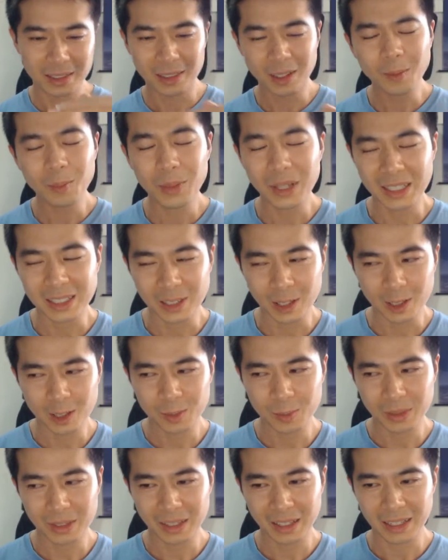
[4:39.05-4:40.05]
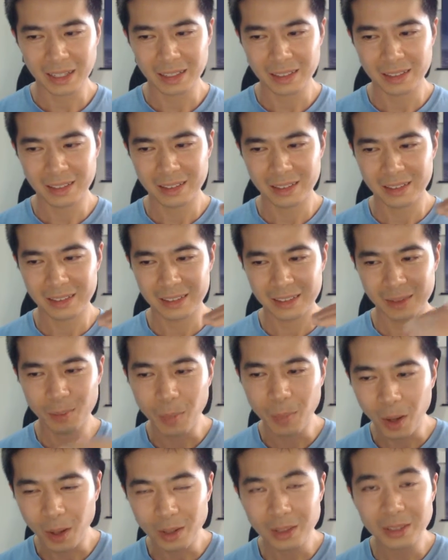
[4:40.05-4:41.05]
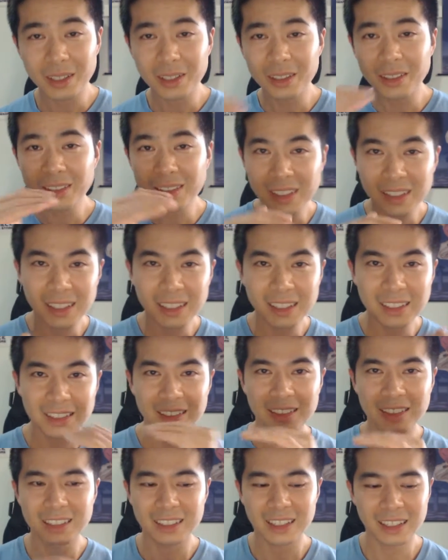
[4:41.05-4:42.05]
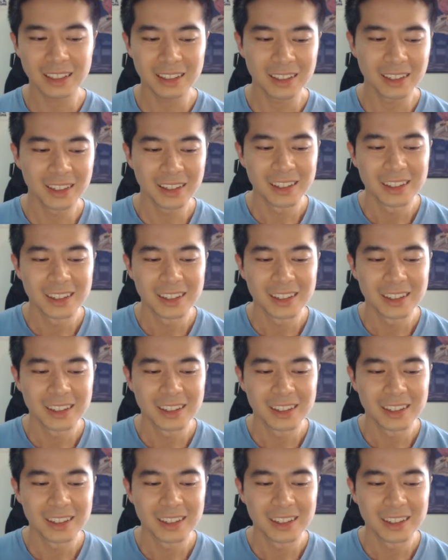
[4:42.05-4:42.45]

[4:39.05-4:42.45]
not plateaus, but like milestones, I guess you could say.